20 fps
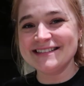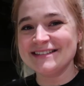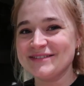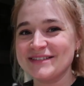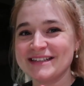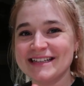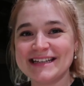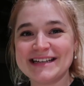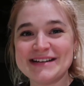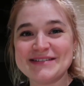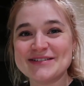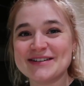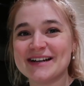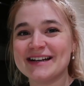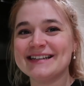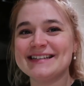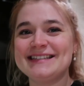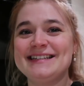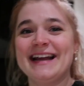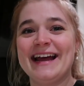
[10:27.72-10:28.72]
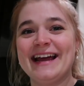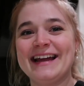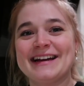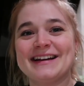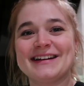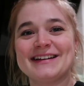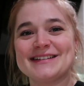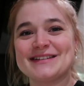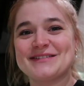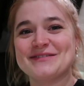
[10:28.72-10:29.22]
I don't want to keep trying to say
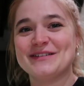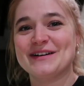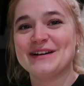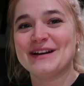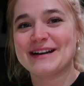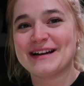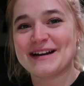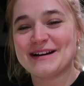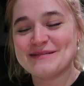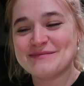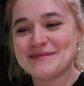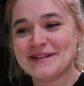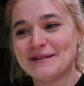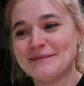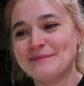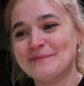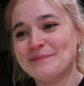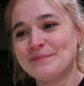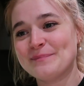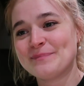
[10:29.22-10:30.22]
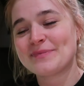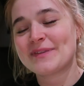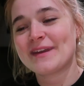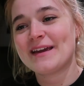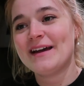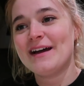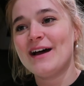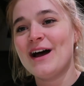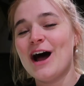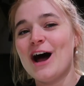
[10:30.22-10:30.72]
it because I feel like I'm um,
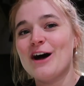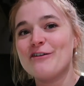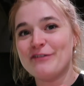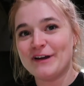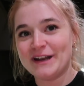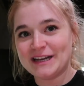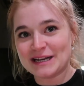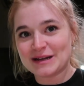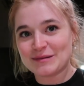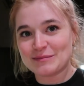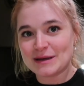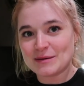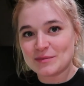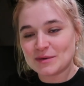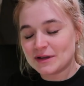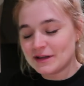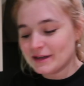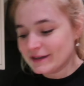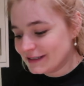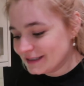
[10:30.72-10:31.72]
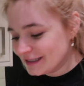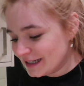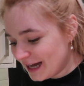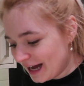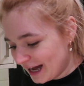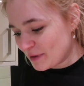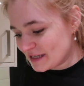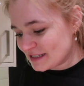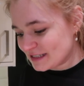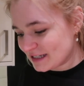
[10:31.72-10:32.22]
offending people.
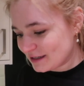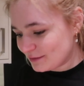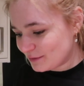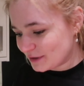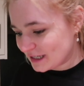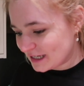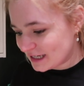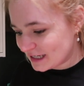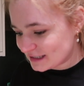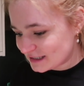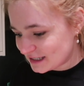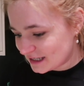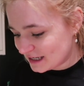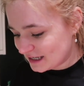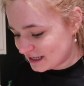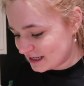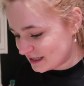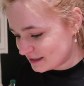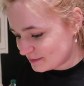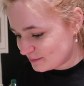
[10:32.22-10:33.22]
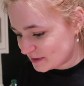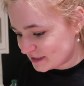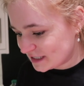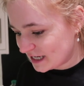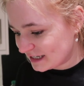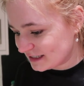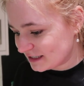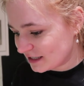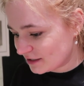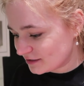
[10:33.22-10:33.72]
Basically what it is is
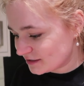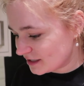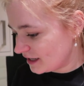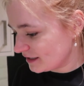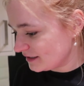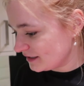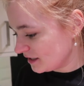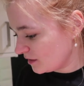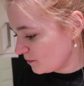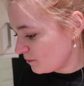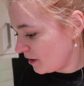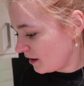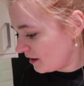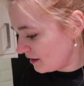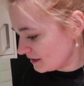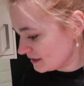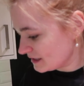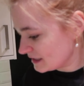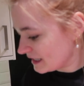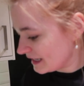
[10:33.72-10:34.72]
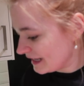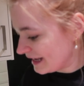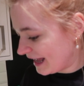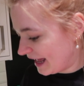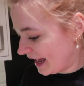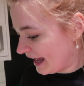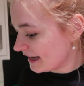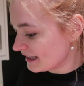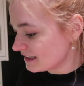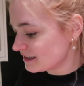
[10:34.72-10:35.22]
potatoes, onion,
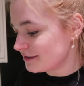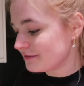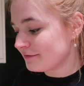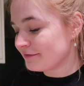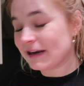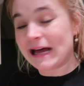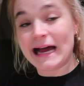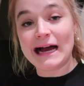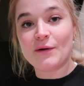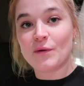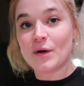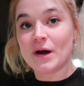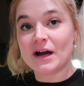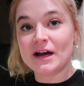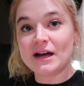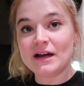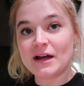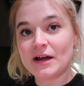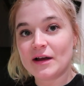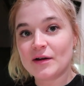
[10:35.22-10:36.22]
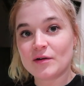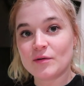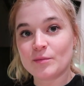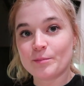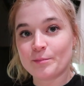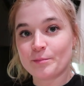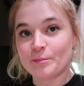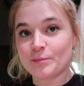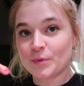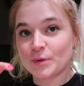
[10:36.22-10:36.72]
parsley, eggs, flour,
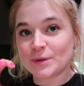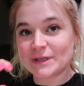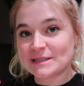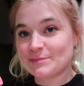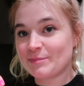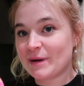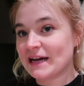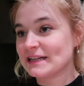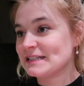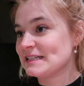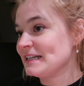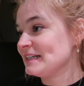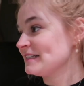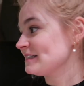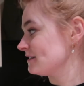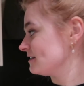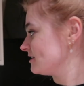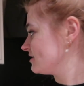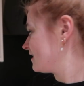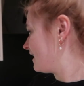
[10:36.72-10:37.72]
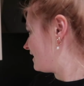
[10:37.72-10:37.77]
put into patties and